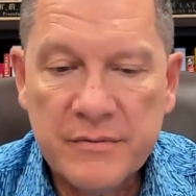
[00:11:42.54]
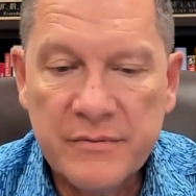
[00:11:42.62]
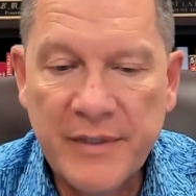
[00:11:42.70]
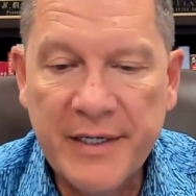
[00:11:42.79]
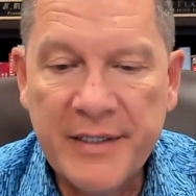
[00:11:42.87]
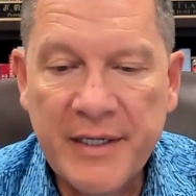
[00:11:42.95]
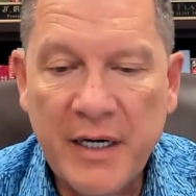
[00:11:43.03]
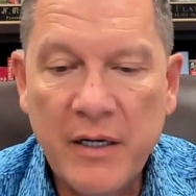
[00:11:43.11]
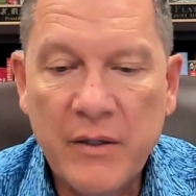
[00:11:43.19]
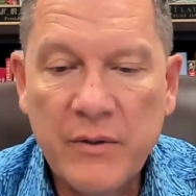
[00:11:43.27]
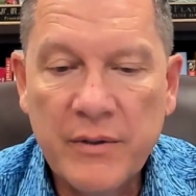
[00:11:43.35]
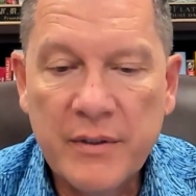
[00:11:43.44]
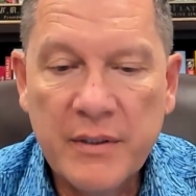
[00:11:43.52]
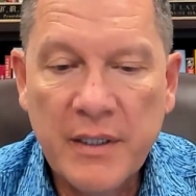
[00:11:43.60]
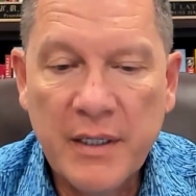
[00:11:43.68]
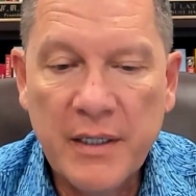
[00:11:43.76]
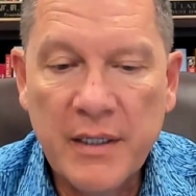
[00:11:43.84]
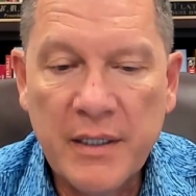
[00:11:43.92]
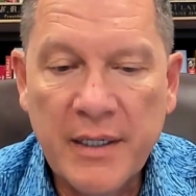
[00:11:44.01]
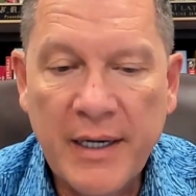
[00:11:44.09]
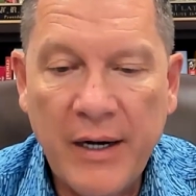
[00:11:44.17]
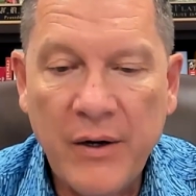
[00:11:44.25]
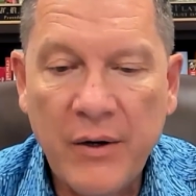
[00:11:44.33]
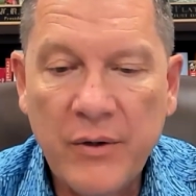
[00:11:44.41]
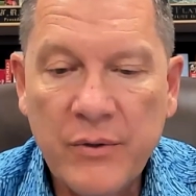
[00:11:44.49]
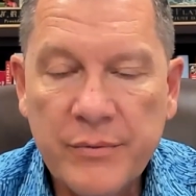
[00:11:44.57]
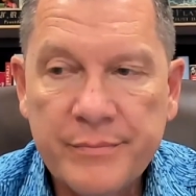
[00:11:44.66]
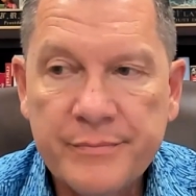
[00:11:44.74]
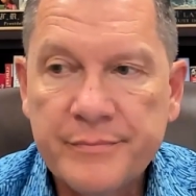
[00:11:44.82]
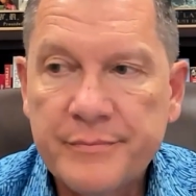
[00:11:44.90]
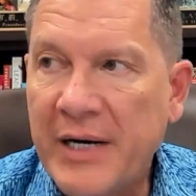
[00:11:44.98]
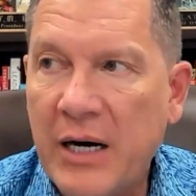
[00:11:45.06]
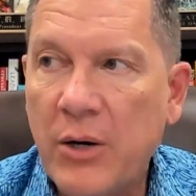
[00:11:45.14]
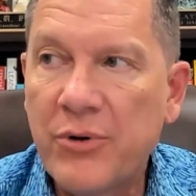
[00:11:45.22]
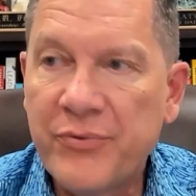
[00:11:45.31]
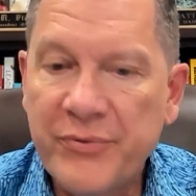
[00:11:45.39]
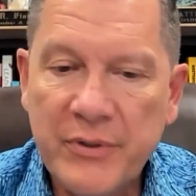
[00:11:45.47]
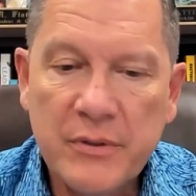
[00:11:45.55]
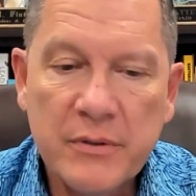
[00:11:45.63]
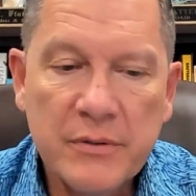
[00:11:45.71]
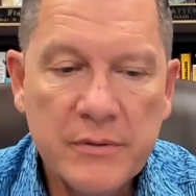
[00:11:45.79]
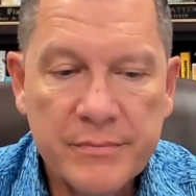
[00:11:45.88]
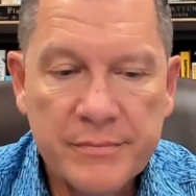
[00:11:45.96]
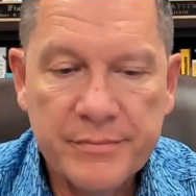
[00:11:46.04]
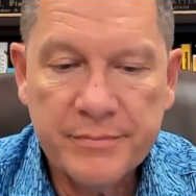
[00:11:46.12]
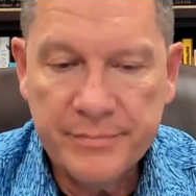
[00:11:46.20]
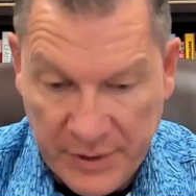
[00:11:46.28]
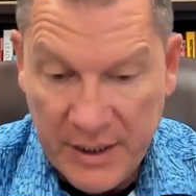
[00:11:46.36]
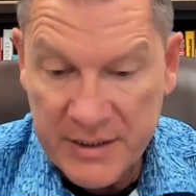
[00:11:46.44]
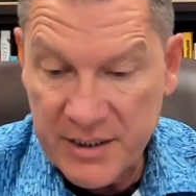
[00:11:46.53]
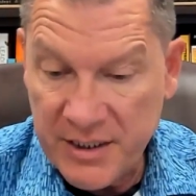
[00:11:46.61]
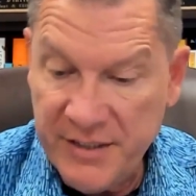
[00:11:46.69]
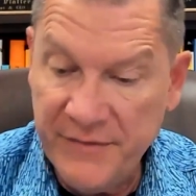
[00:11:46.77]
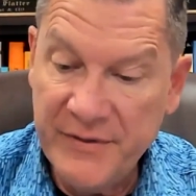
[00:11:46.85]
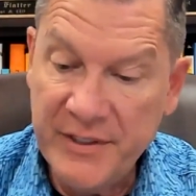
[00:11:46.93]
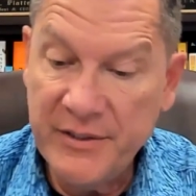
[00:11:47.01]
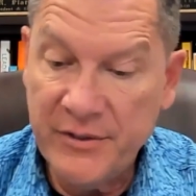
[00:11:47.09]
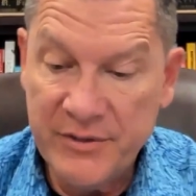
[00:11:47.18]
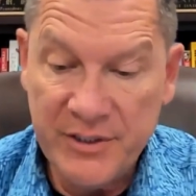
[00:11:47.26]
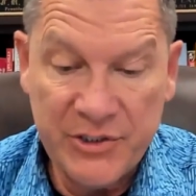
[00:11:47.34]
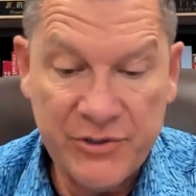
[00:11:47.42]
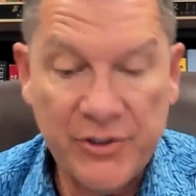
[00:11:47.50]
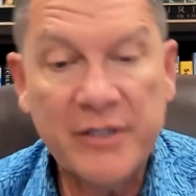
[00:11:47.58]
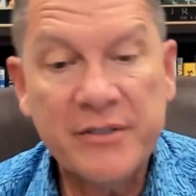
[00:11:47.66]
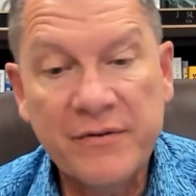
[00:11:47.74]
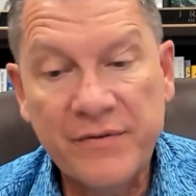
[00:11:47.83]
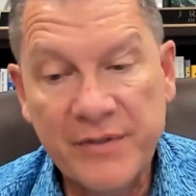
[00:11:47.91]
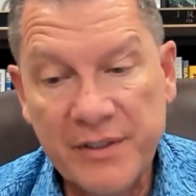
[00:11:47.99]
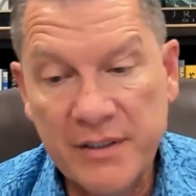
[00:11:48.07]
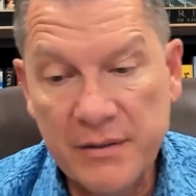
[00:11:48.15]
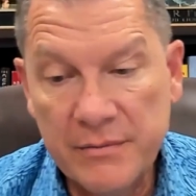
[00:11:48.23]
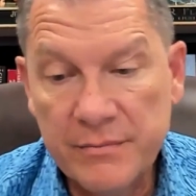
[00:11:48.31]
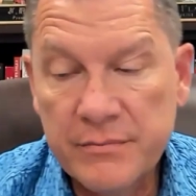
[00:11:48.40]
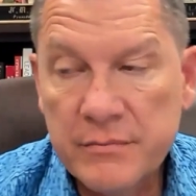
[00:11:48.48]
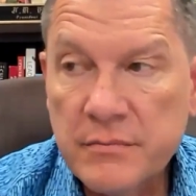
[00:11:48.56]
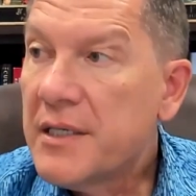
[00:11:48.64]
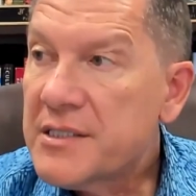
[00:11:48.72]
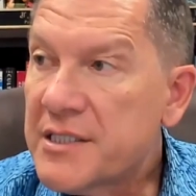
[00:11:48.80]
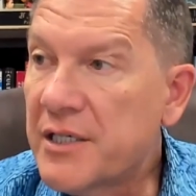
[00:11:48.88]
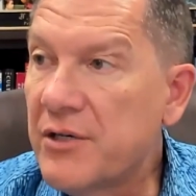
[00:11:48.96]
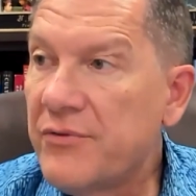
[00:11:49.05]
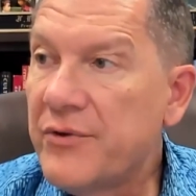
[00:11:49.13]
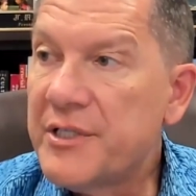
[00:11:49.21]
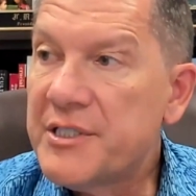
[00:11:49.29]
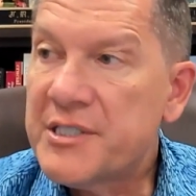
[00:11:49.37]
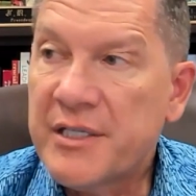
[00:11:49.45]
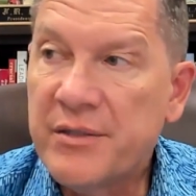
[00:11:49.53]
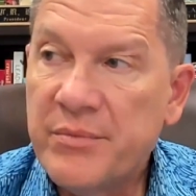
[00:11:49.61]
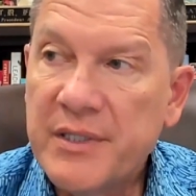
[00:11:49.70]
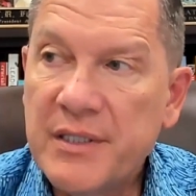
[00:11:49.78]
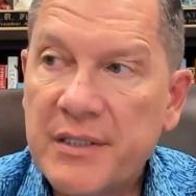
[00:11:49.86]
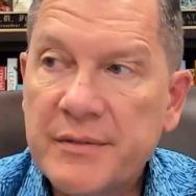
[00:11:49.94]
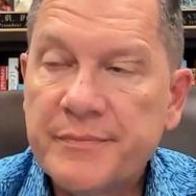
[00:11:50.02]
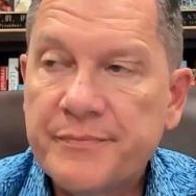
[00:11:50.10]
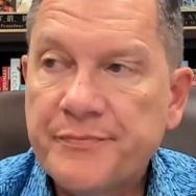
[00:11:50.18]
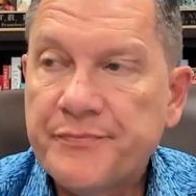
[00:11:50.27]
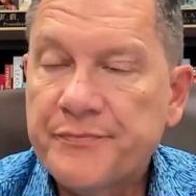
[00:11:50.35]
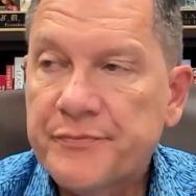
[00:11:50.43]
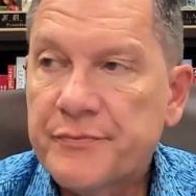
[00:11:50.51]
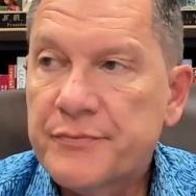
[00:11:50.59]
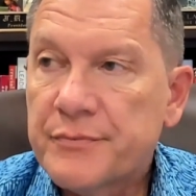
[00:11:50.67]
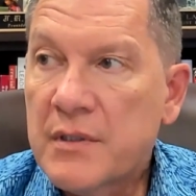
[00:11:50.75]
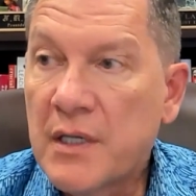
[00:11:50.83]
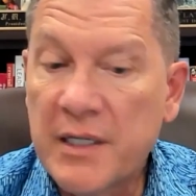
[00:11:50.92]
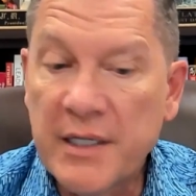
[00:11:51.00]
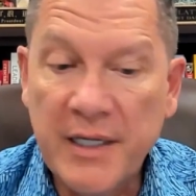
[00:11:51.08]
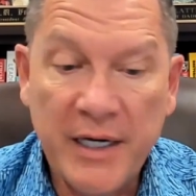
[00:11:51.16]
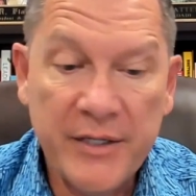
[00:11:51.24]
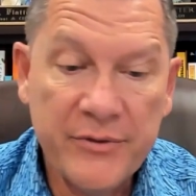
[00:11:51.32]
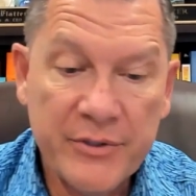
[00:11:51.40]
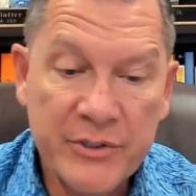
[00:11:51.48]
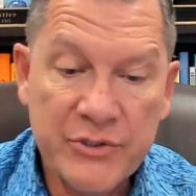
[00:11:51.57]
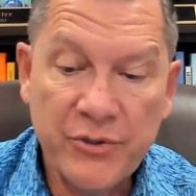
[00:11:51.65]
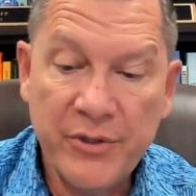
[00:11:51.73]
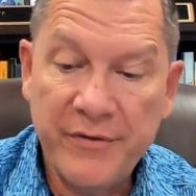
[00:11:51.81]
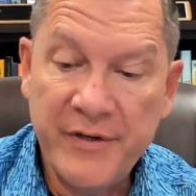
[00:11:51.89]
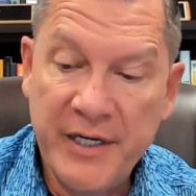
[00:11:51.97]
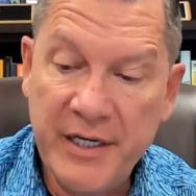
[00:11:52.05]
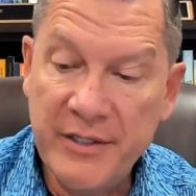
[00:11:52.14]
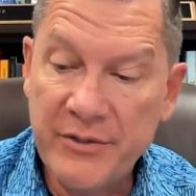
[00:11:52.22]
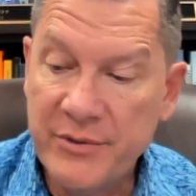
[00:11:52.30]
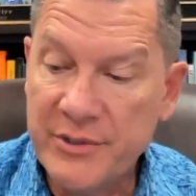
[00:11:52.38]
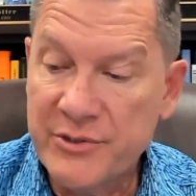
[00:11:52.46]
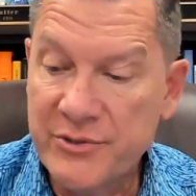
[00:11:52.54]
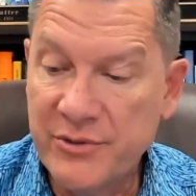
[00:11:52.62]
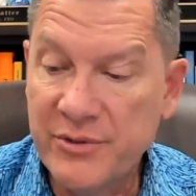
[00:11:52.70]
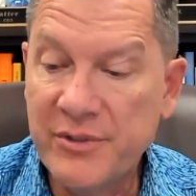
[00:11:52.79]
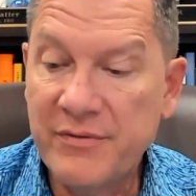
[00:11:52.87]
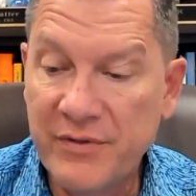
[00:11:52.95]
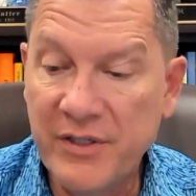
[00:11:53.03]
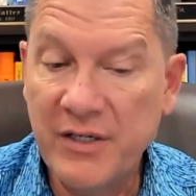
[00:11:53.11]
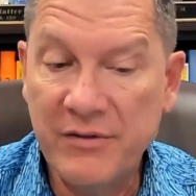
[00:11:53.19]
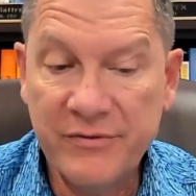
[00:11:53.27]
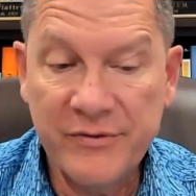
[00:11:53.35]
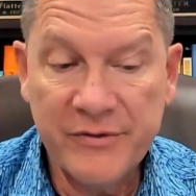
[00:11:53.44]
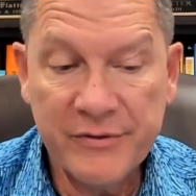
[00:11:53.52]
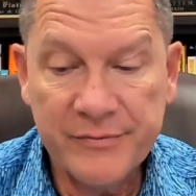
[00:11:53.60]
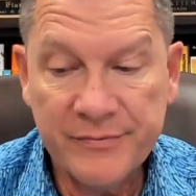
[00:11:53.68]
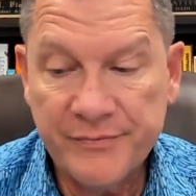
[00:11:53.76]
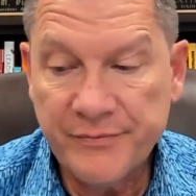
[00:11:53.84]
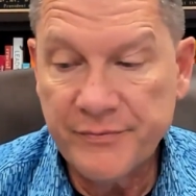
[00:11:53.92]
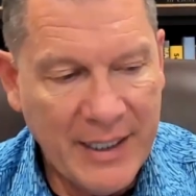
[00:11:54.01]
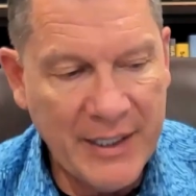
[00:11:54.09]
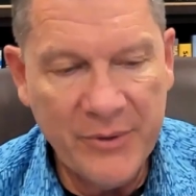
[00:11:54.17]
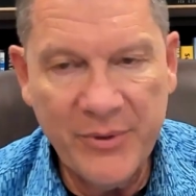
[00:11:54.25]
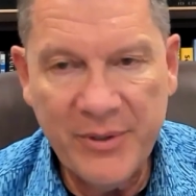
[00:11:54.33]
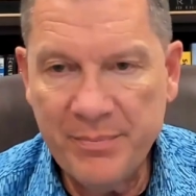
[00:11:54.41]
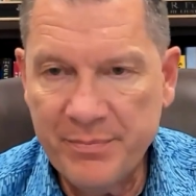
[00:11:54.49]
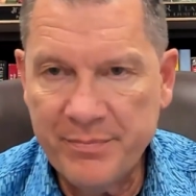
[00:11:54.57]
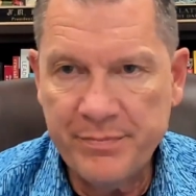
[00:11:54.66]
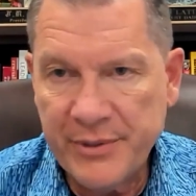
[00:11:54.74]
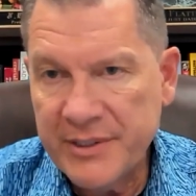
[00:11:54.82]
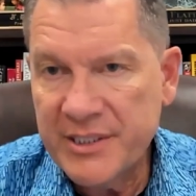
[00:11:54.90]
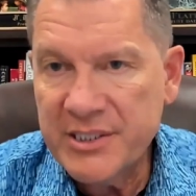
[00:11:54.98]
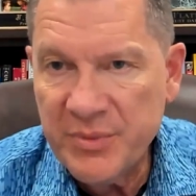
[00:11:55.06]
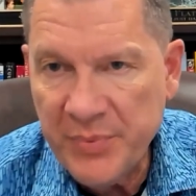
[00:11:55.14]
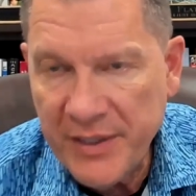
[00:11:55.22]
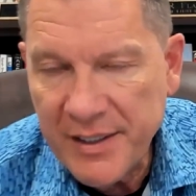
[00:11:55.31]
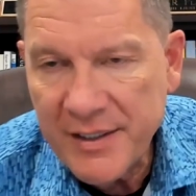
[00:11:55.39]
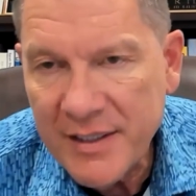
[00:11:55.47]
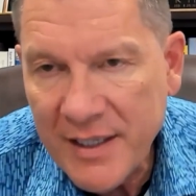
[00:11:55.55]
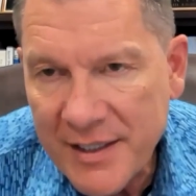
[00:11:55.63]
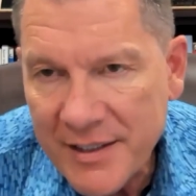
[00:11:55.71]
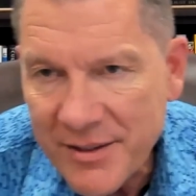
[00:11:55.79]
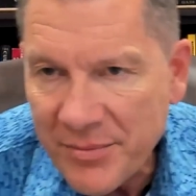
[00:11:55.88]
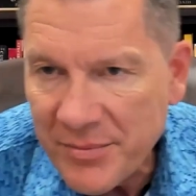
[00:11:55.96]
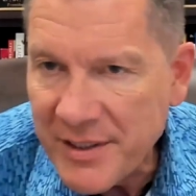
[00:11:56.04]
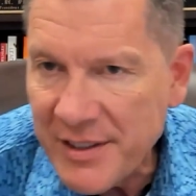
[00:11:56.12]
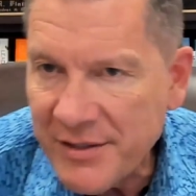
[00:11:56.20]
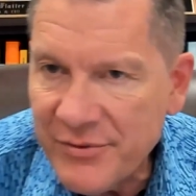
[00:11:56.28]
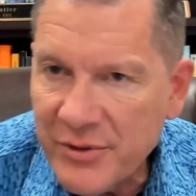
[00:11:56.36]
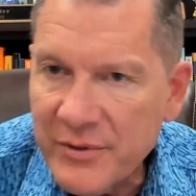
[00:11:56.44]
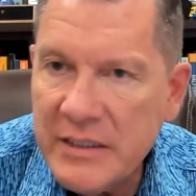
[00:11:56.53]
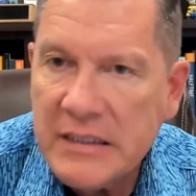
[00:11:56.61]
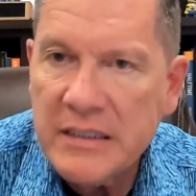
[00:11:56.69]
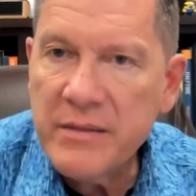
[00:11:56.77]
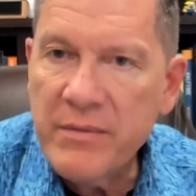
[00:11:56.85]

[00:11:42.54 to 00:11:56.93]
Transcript: right now and how powerful, positively or destructively, a single voice can be, telling either a story of hate or a story of love. How do we participate in that in a meaningful way?